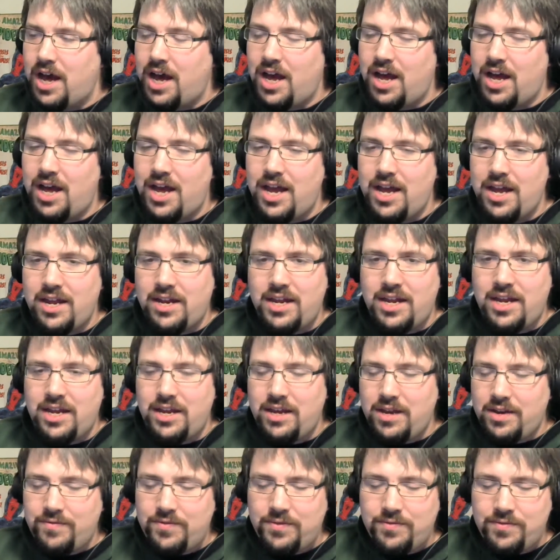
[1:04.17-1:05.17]
Uh, and,
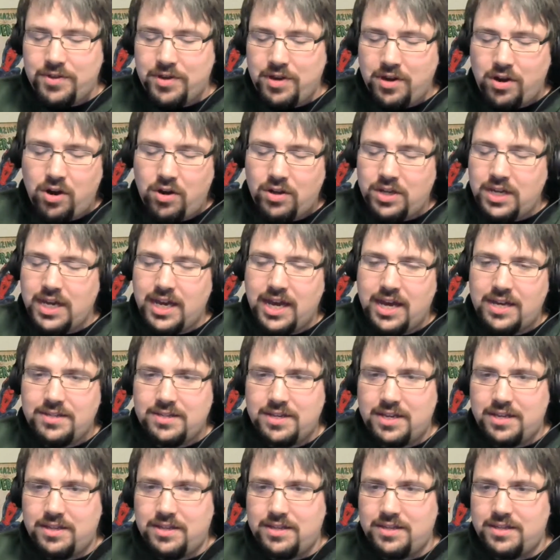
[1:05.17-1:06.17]
and this
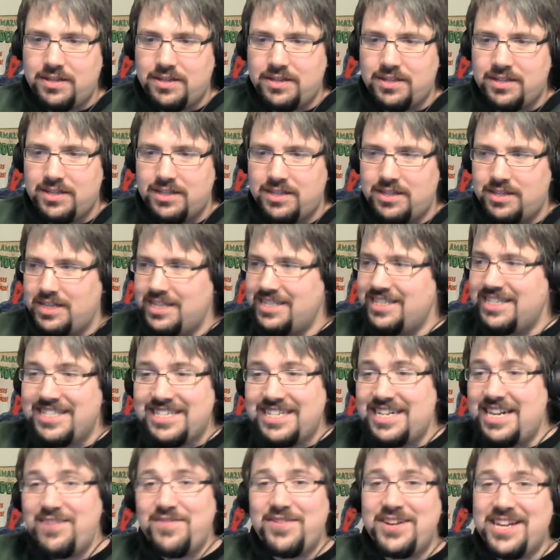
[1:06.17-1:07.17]
isn't even my house.
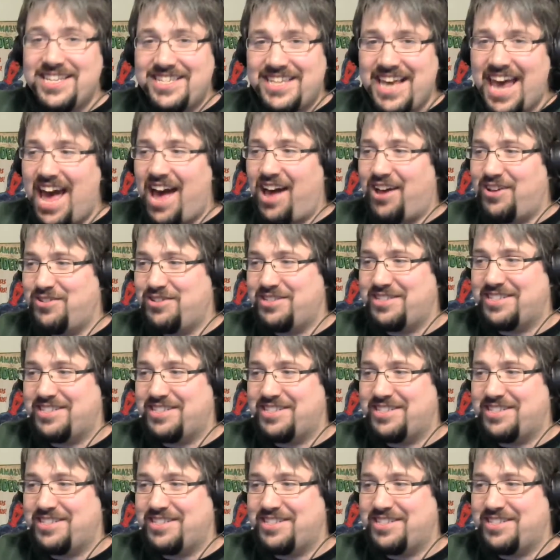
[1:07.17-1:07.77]
I have to break house.